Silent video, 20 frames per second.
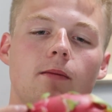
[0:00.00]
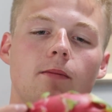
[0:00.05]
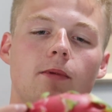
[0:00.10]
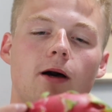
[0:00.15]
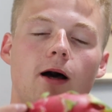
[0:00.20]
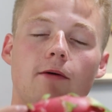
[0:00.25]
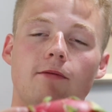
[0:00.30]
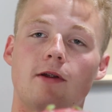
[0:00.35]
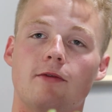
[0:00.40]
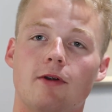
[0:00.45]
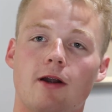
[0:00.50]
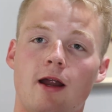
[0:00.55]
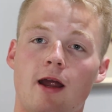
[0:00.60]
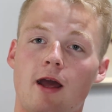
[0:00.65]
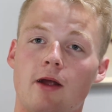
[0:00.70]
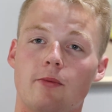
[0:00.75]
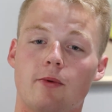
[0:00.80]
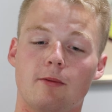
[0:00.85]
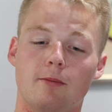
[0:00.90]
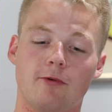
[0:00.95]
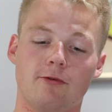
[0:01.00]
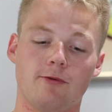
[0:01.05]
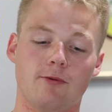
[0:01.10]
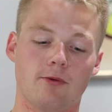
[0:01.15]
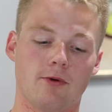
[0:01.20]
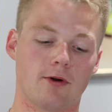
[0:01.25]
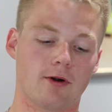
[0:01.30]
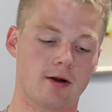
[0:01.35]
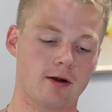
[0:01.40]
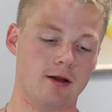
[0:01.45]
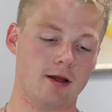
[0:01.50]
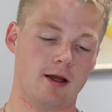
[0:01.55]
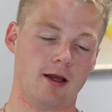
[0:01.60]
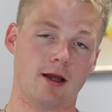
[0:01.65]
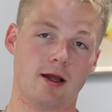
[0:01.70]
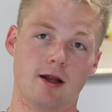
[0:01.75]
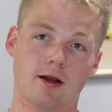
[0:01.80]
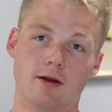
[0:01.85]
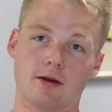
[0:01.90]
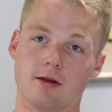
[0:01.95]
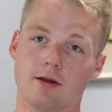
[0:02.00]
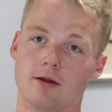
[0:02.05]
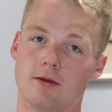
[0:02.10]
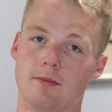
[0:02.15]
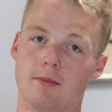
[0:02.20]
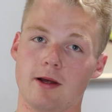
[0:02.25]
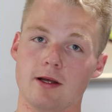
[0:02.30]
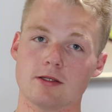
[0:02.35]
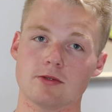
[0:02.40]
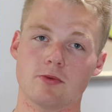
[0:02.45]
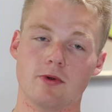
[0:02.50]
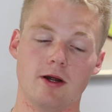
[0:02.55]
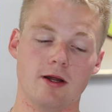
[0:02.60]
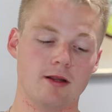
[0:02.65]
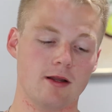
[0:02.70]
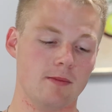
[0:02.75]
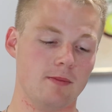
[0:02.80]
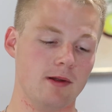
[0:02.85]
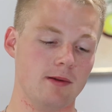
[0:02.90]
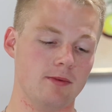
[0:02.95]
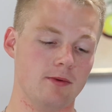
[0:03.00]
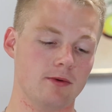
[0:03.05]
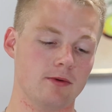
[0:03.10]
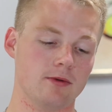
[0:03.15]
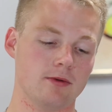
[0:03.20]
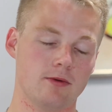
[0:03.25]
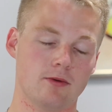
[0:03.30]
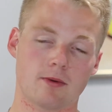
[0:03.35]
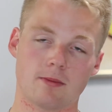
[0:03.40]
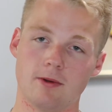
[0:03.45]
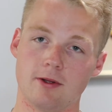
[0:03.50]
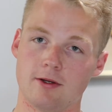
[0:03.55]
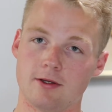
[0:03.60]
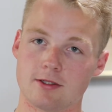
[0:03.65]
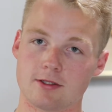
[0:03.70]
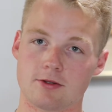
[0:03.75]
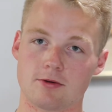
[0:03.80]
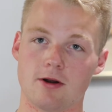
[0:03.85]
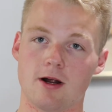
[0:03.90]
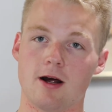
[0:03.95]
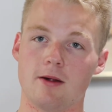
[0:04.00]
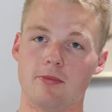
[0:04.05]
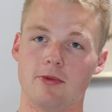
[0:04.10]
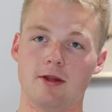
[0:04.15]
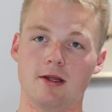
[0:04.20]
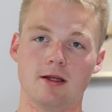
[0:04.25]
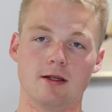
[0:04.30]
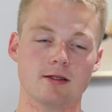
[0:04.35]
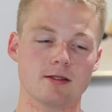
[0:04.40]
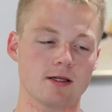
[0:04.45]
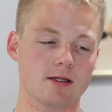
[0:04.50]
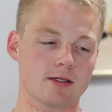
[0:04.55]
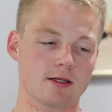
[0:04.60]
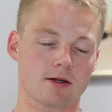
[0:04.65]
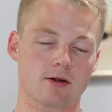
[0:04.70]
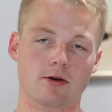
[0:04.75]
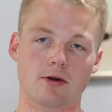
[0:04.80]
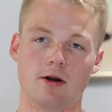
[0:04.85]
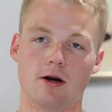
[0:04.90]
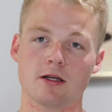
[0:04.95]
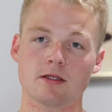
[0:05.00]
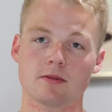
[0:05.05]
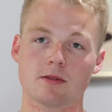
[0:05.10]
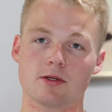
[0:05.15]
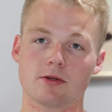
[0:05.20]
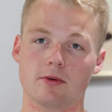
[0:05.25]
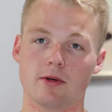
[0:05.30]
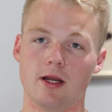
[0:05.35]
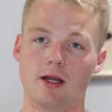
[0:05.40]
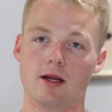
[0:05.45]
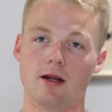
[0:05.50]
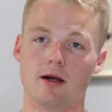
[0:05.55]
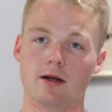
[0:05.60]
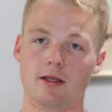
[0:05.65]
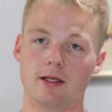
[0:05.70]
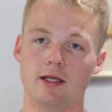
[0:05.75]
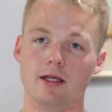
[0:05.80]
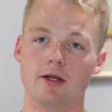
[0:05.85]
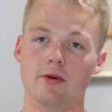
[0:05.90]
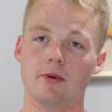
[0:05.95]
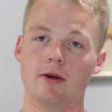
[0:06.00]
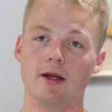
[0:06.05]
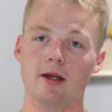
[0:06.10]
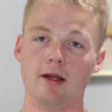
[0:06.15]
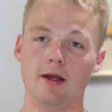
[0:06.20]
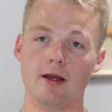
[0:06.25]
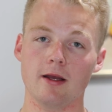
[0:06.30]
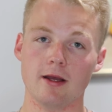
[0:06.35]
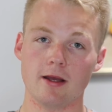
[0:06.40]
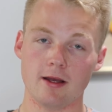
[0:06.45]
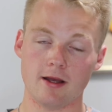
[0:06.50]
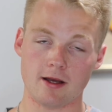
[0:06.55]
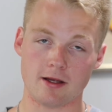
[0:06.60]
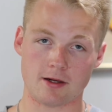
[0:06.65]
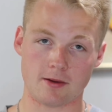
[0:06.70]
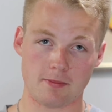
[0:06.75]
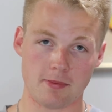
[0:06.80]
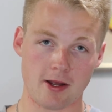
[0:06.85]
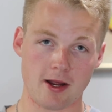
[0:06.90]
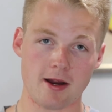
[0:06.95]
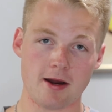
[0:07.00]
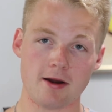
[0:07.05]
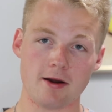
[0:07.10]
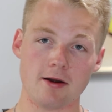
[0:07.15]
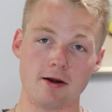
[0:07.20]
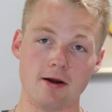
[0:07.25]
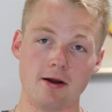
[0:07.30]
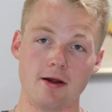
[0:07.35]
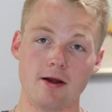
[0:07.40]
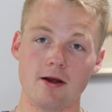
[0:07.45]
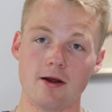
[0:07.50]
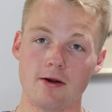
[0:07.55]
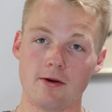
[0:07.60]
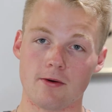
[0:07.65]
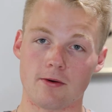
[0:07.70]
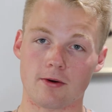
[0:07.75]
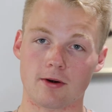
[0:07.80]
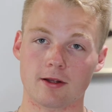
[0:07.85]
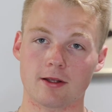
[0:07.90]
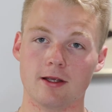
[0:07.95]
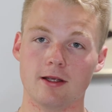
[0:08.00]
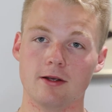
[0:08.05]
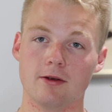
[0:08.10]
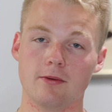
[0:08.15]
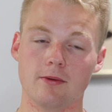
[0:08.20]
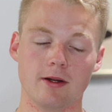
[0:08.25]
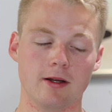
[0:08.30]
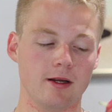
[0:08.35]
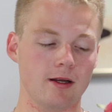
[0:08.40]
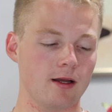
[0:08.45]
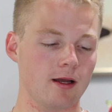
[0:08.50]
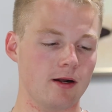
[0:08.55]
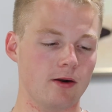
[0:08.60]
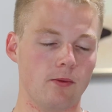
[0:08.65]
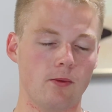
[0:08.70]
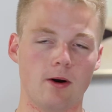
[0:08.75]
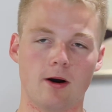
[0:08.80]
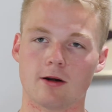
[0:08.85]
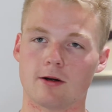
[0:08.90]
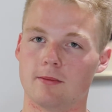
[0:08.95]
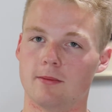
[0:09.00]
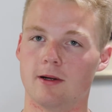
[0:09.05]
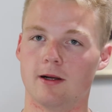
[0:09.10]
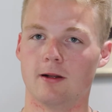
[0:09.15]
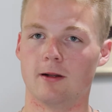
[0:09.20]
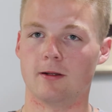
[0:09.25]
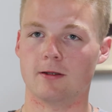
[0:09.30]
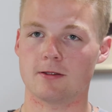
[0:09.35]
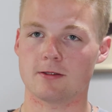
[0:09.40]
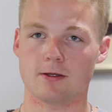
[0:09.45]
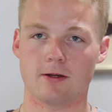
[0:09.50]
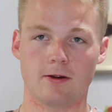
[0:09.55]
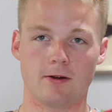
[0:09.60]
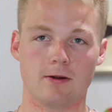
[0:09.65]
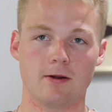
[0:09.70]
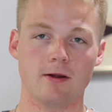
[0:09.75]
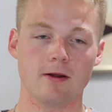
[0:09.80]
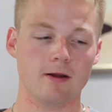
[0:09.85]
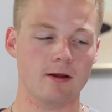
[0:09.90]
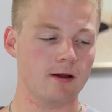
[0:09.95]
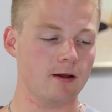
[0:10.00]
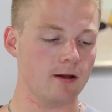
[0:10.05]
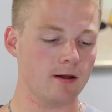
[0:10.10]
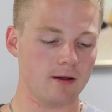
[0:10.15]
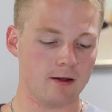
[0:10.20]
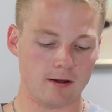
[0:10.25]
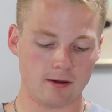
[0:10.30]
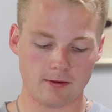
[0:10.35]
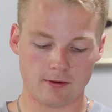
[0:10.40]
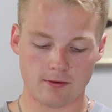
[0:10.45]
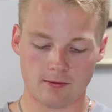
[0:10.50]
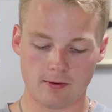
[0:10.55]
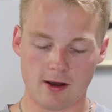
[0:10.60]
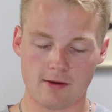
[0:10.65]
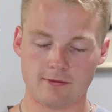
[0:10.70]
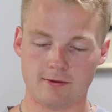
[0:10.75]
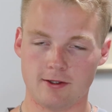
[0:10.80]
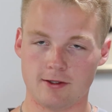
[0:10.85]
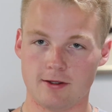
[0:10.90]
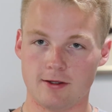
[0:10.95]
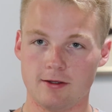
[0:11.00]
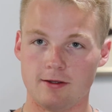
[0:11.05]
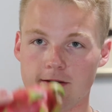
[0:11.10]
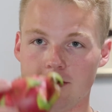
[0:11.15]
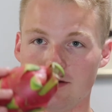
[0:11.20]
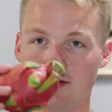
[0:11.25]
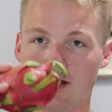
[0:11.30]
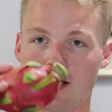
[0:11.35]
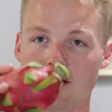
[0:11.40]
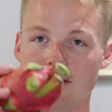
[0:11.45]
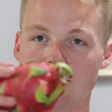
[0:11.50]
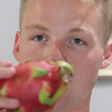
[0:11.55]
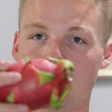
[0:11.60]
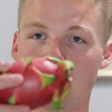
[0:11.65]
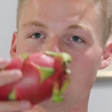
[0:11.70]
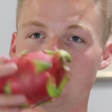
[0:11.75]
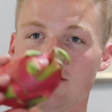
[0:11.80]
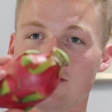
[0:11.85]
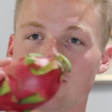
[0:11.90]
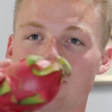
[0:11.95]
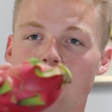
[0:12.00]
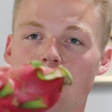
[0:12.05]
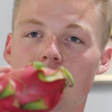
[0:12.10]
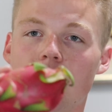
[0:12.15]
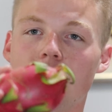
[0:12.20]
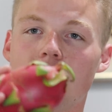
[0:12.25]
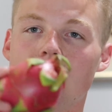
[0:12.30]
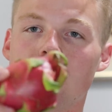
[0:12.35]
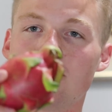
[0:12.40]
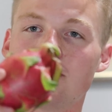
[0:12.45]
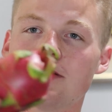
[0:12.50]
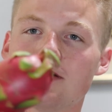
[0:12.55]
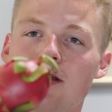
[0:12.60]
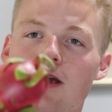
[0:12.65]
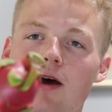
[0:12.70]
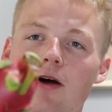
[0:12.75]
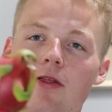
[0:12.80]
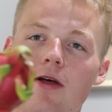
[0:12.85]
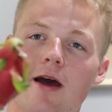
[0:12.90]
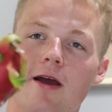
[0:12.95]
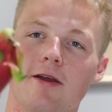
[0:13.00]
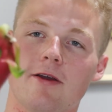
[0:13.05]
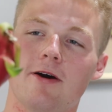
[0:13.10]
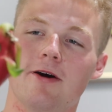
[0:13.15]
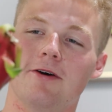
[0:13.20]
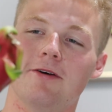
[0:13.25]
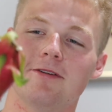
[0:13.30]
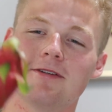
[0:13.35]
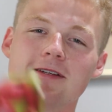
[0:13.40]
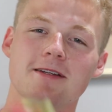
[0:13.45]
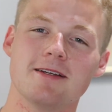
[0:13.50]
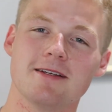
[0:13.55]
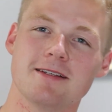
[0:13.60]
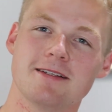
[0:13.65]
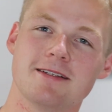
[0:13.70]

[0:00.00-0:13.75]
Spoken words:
But I've never had one before, and the best way that people normally describe this is a cross between a kiwi and a pear, or a kiwi and a watermelon. So we'll have to taste test this together and see how that goes.